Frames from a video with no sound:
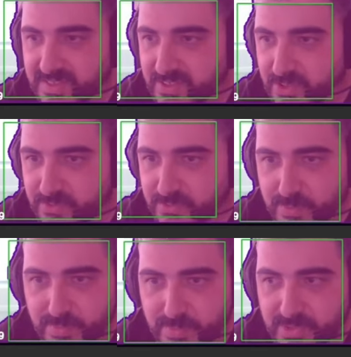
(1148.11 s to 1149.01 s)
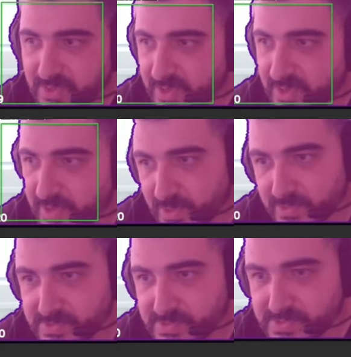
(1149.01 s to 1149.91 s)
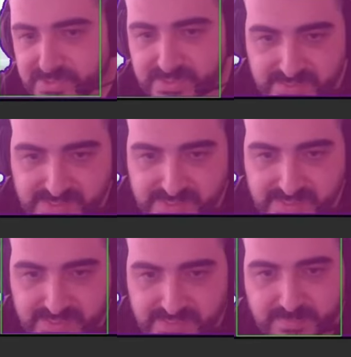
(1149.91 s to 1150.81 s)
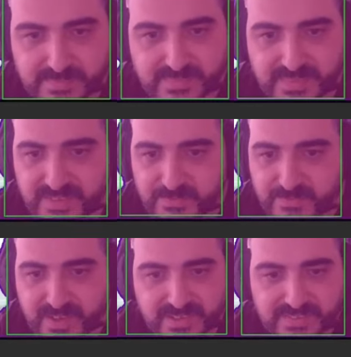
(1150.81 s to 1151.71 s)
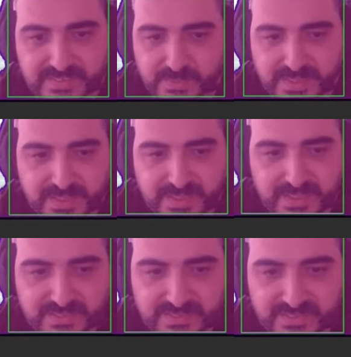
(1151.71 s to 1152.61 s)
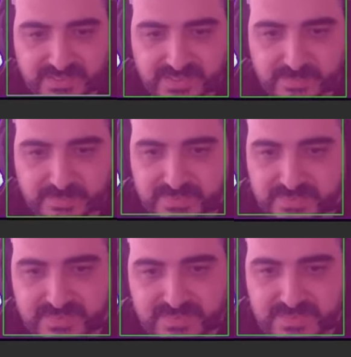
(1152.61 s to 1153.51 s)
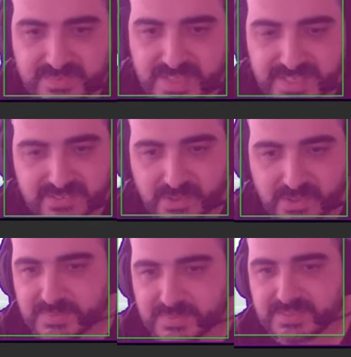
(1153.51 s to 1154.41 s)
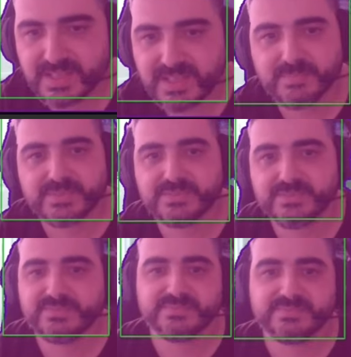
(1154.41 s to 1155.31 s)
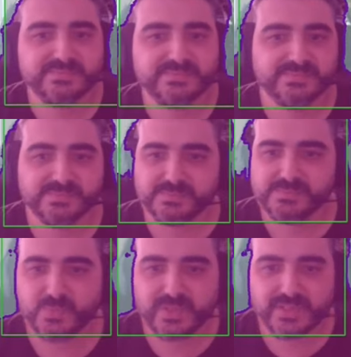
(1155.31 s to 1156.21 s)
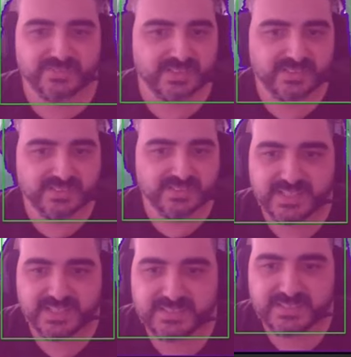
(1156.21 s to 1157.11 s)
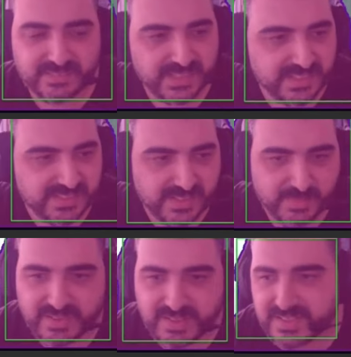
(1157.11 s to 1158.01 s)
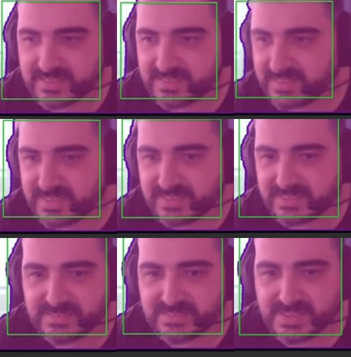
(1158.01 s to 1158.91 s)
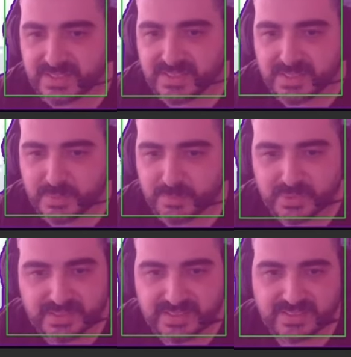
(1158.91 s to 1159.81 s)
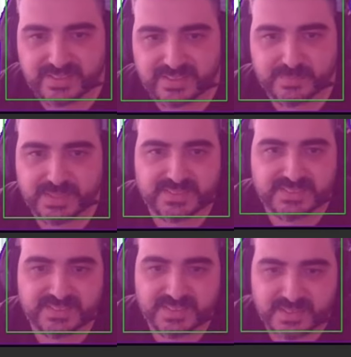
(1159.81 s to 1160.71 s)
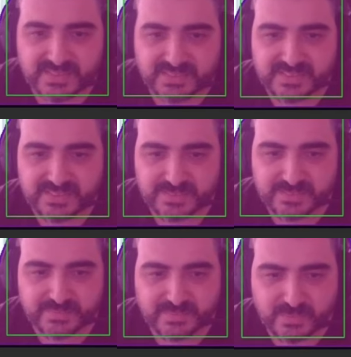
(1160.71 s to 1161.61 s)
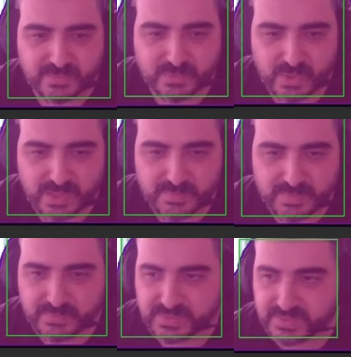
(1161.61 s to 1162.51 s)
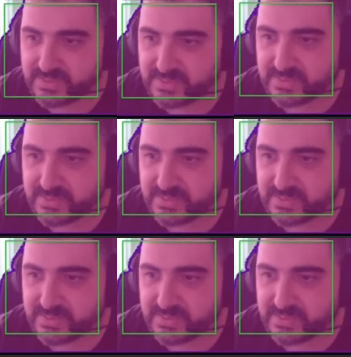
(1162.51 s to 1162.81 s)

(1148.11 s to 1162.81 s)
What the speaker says: from both eyeballs, and file it away, date, time stamped, whatever. Later he can summarize it, he can put it in a database. This is what I've been working on